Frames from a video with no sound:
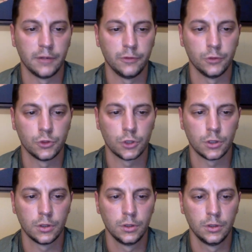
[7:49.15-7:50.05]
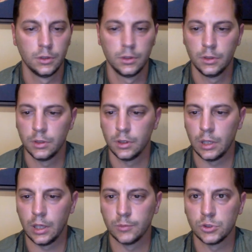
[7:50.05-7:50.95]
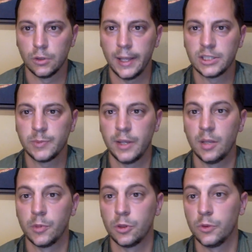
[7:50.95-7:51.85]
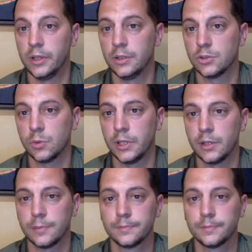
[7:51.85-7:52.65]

future. So that's my number 3 this week.